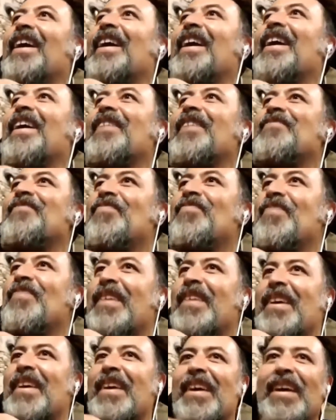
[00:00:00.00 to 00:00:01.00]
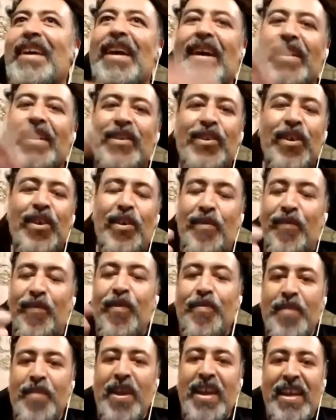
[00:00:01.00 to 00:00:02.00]
um,
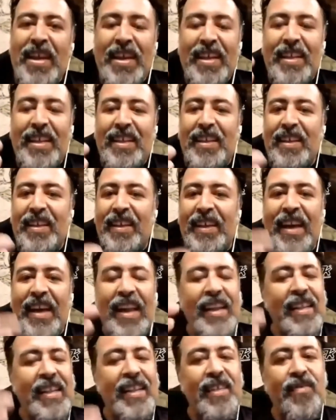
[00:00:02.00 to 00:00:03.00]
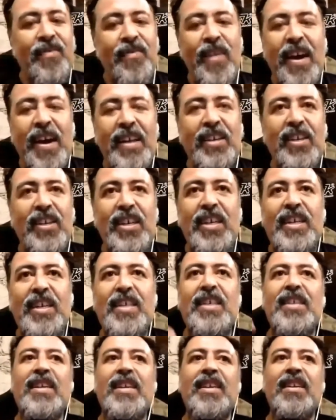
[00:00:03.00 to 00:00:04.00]
so for me, getting the right
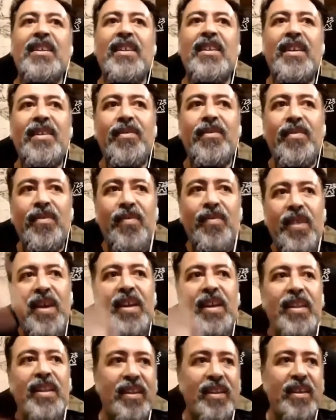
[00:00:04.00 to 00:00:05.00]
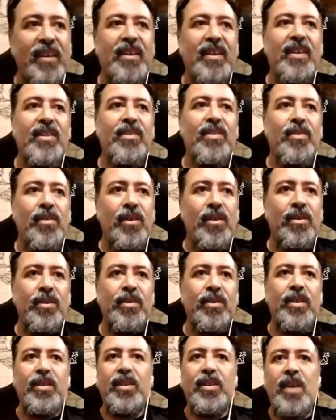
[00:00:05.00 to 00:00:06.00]
cheese and the right uh,
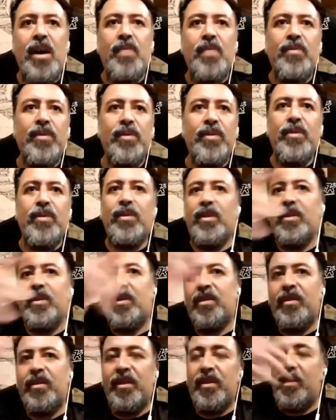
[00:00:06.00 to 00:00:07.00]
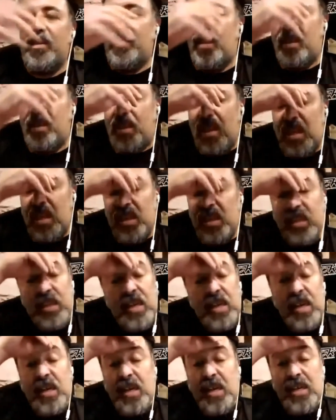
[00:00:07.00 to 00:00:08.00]
dough, the sourdough, and all those other
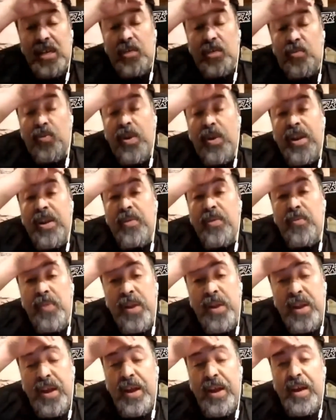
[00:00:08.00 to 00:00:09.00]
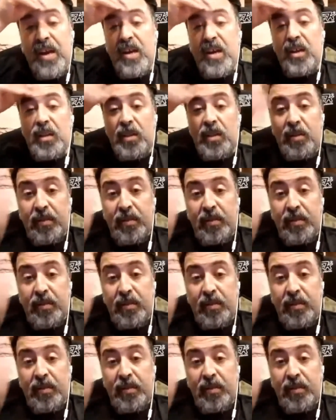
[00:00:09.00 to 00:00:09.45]
things. It's really, it's really